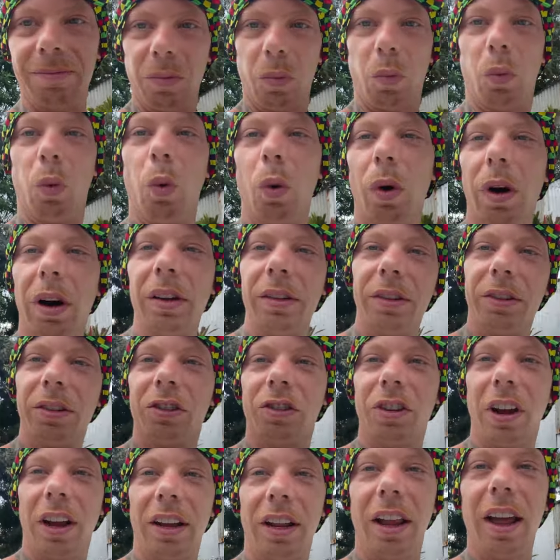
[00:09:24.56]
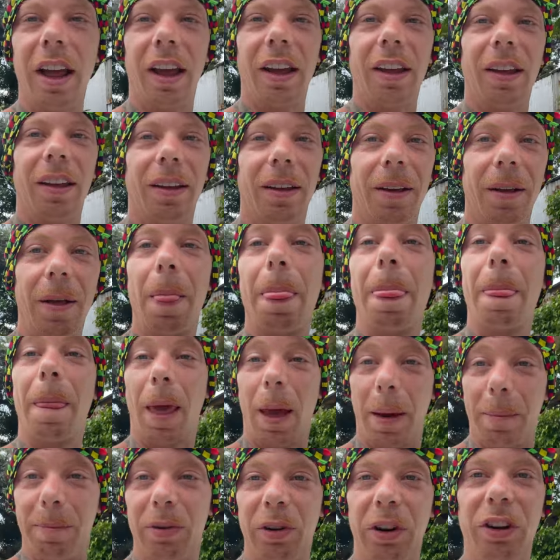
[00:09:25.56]
water straight there.
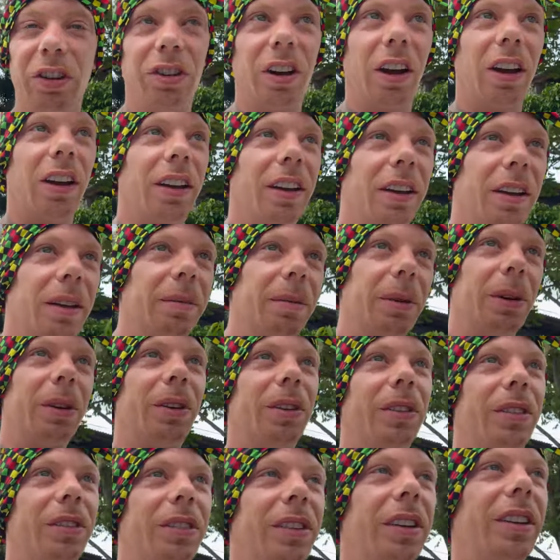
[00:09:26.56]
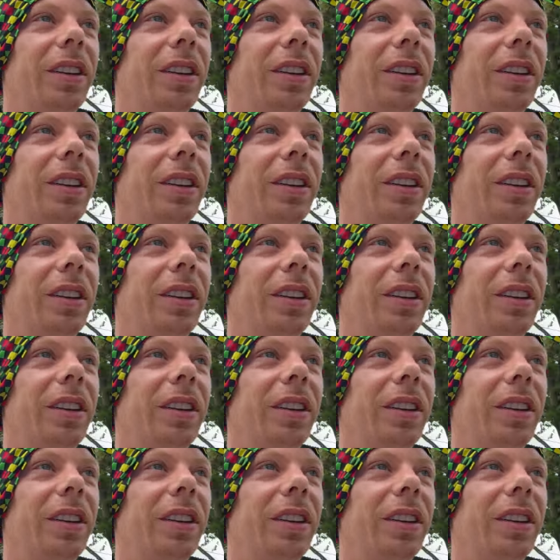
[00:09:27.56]
Appreciate it because